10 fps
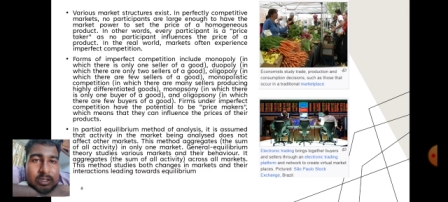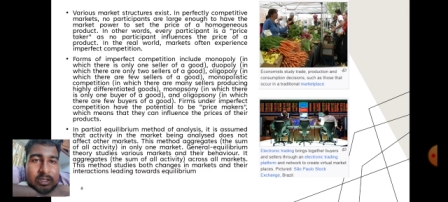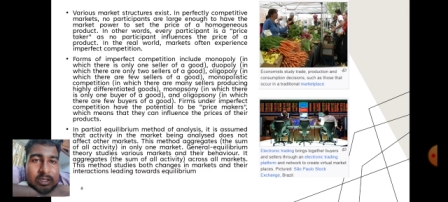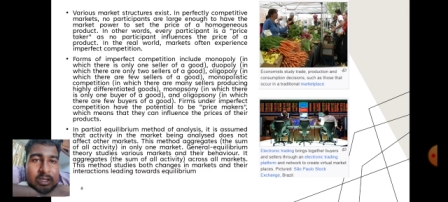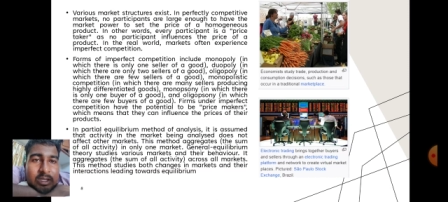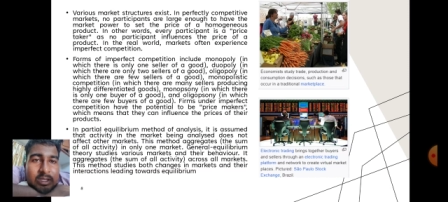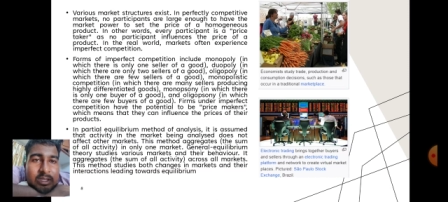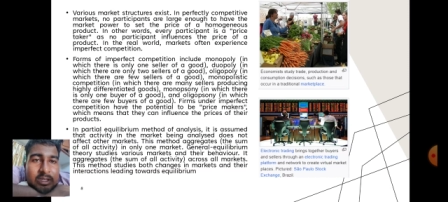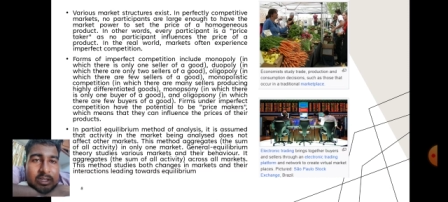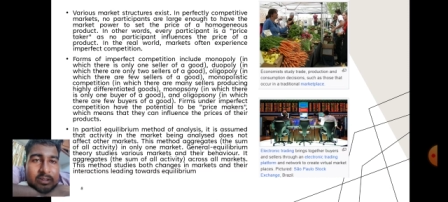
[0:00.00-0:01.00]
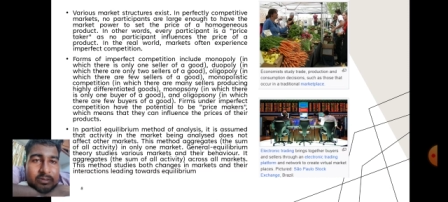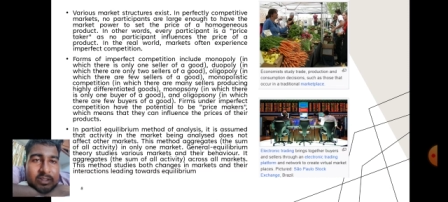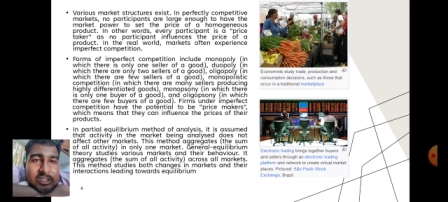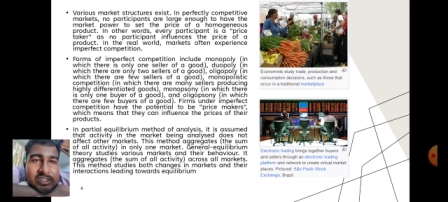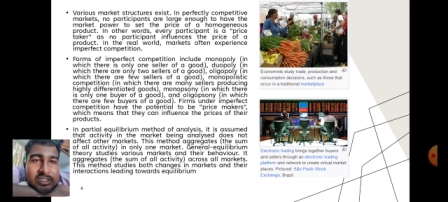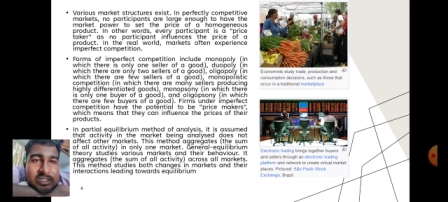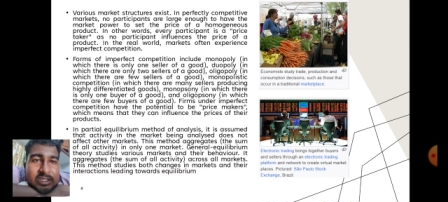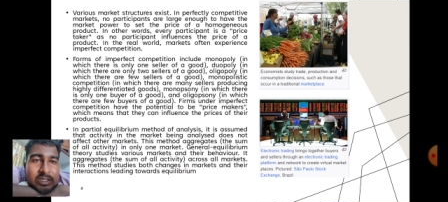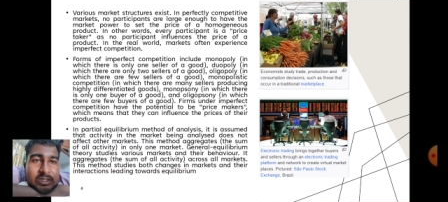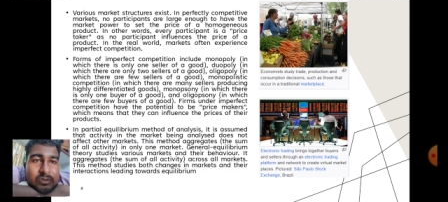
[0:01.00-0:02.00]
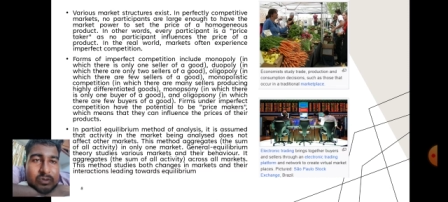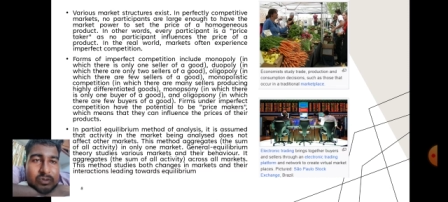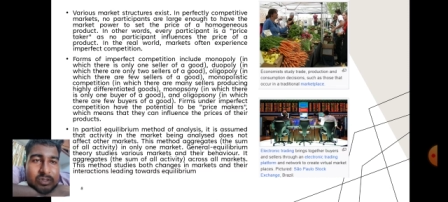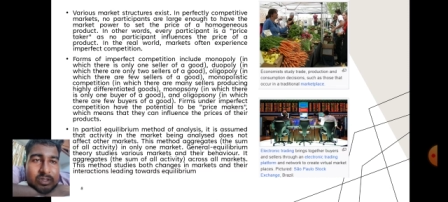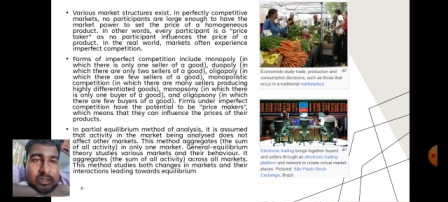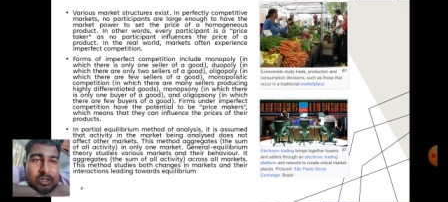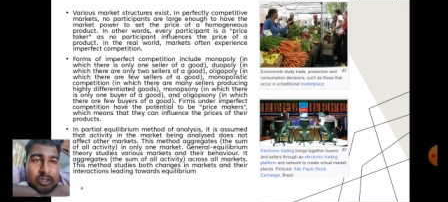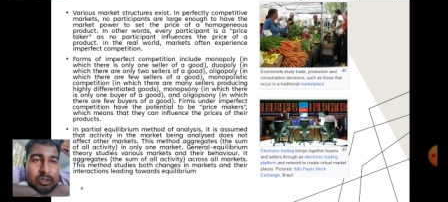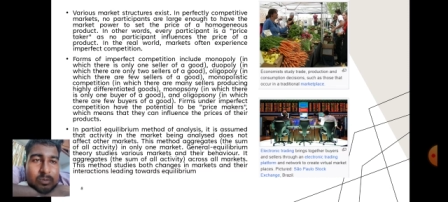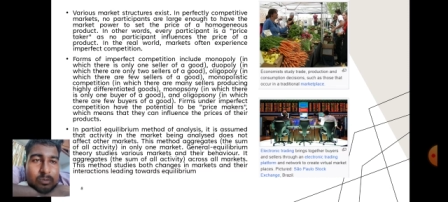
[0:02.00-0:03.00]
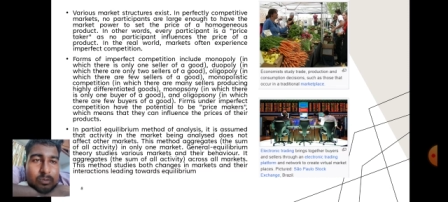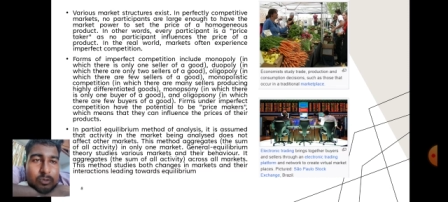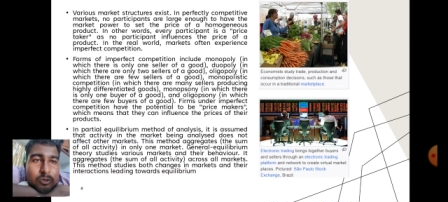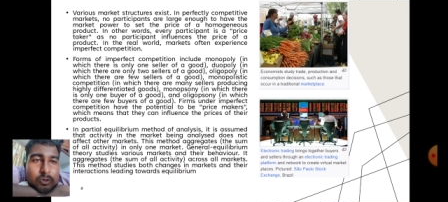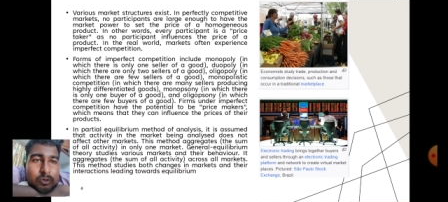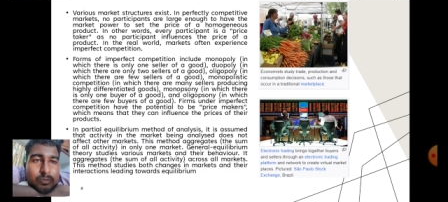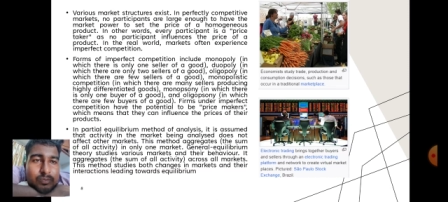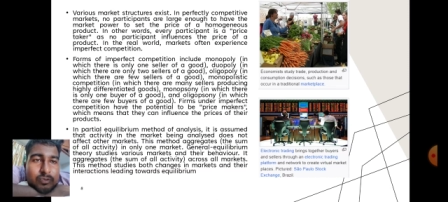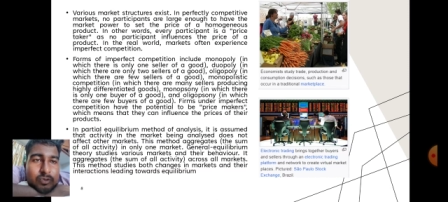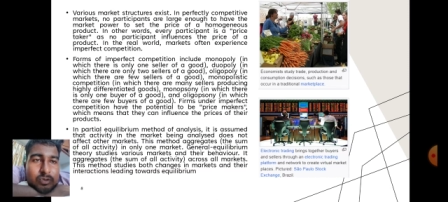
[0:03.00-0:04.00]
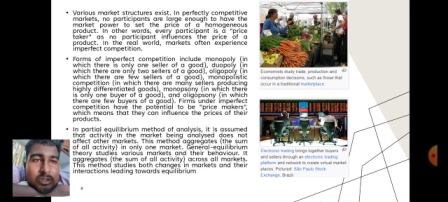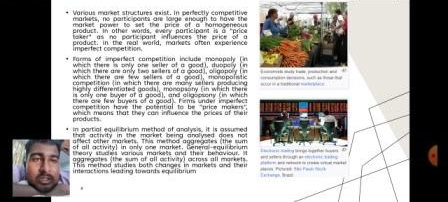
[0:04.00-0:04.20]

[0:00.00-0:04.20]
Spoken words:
highly differentiated goods, monopsony,